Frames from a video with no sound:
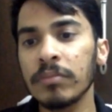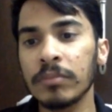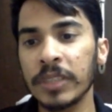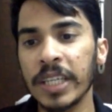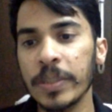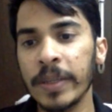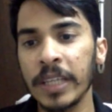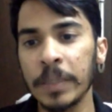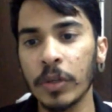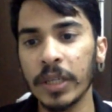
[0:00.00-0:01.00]
attachment,
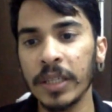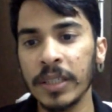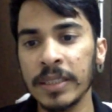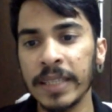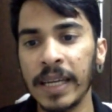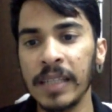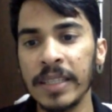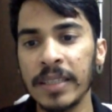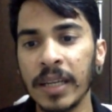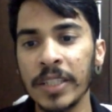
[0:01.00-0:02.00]
hip rotators, LT
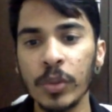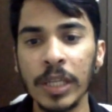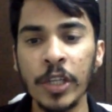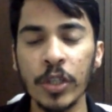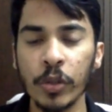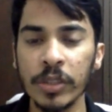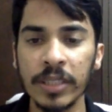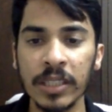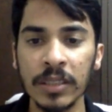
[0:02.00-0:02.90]
is attached to iliopsoas,